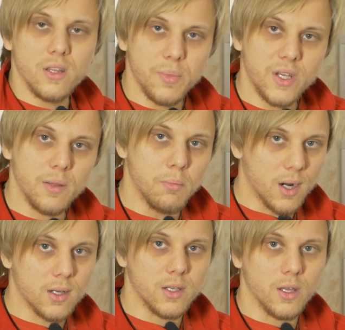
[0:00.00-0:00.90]
eliminate
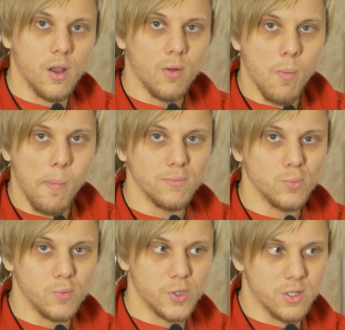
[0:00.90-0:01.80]
marketing,
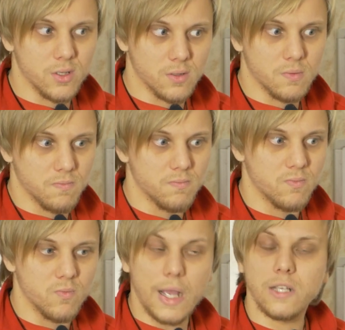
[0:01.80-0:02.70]
which is
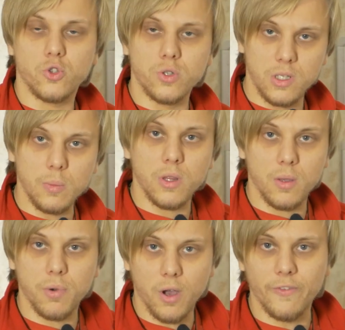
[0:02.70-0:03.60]

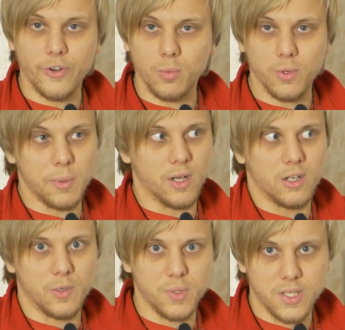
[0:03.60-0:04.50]
extremely profitable. I mean,
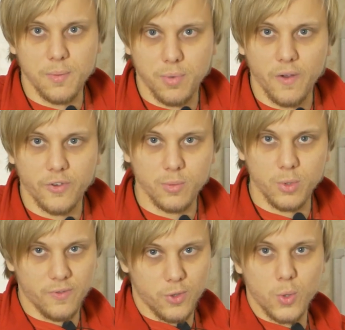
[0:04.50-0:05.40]
100%
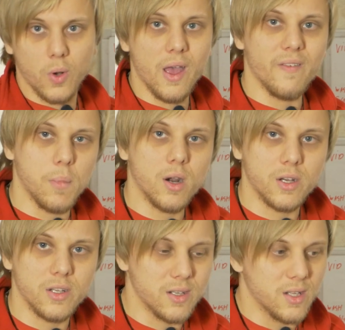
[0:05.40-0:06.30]
profitable. If you don't have
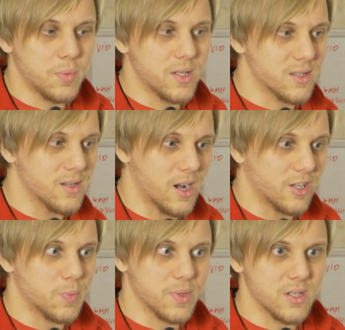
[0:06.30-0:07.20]
marketing, that means
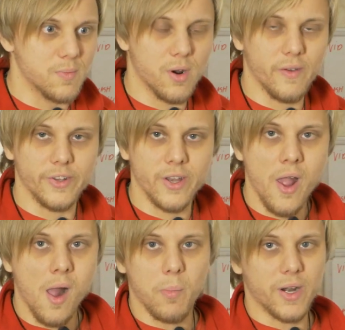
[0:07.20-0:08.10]
100% profit.
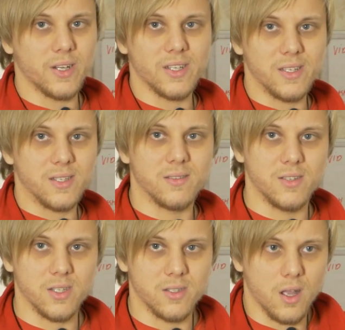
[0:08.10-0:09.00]
Marketing is
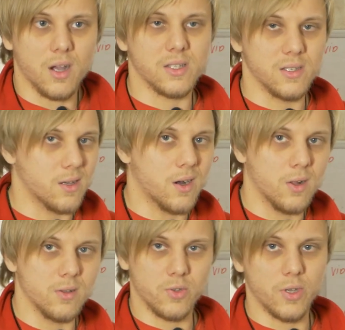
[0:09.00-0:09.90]
just toxic
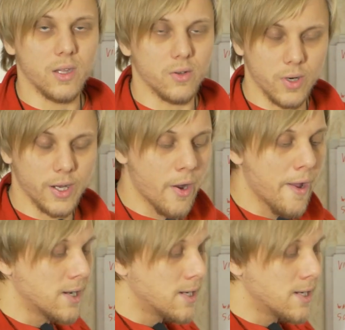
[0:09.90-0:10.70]
altogether, right?